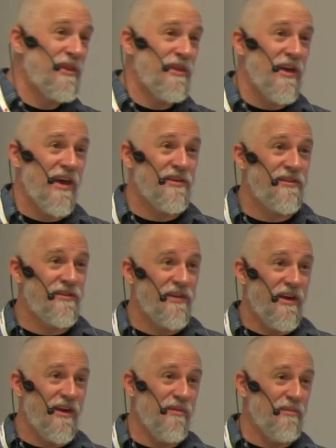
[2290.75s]
but that
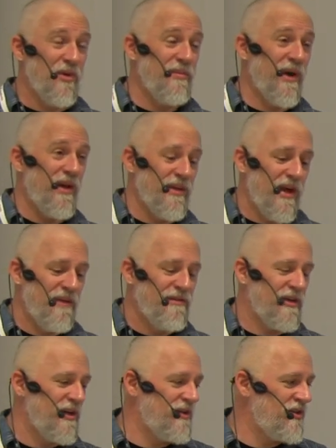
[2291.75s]
uh, mobile nav
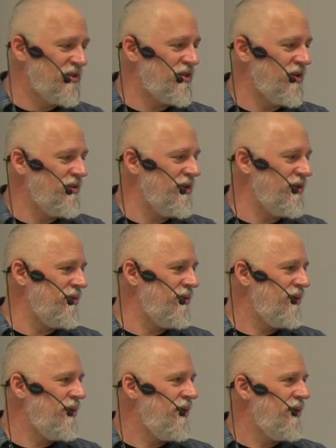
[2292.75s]
that I just showed you
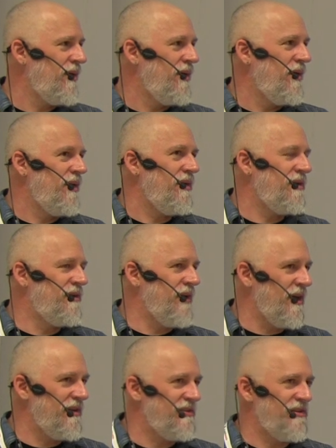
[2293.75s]

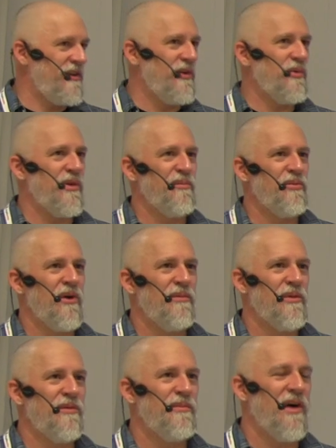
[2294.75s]
does deal with a
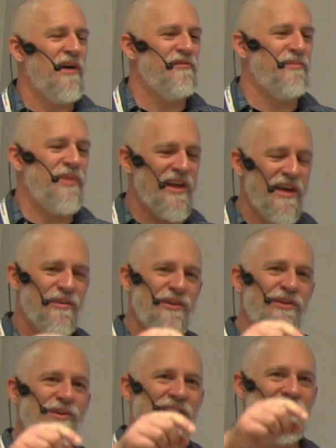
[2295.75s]
problem of being
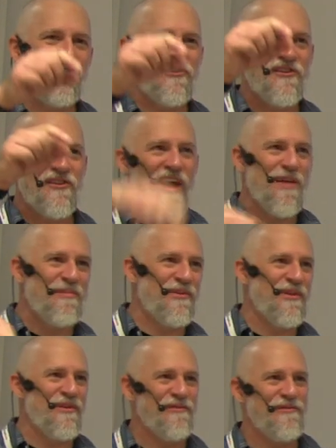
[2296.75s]
able to
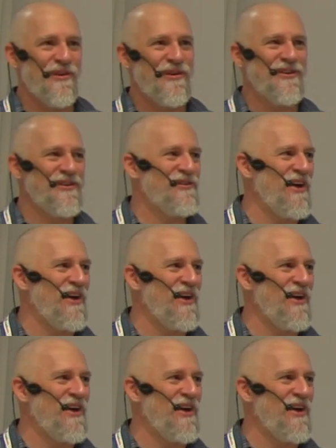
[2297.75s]
escape the focus